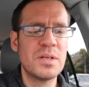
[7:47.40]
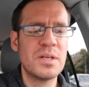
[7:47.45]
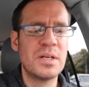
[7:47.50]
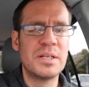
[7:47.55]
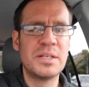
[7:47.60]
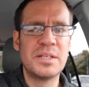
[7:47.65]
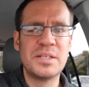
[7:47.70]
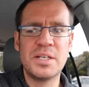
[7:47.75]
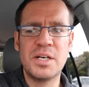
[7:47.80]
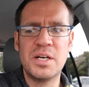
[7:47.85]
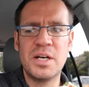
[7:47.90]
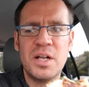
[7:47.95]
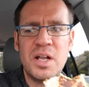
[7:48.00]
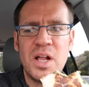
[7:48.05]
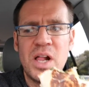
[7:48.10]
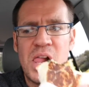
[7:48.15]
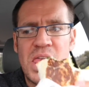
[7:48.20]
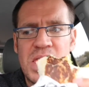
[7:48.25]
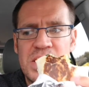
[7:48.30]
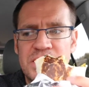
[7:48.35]
And
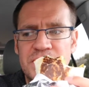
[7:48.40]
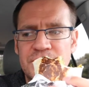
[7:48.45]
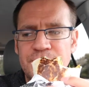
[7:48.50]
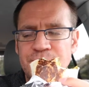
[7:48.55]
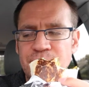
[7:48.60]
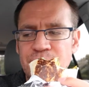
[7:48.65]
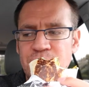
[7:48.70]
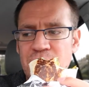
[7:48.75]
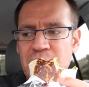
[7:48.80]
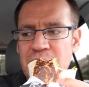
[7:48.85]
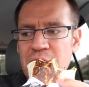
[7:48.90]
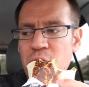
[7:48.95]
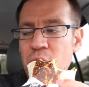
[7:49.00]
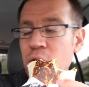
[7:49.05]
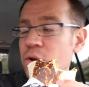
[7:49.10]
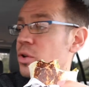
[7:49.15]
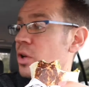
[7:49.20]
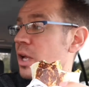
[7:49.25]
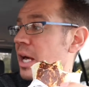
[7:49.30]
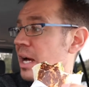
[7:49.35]
then
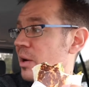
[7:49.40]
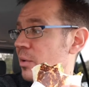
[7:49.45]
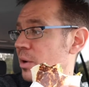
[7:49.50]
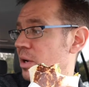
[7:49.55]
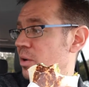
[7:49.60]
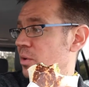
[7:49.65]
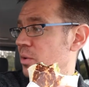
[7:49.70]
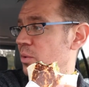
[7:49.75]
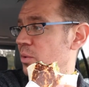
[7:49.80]
on our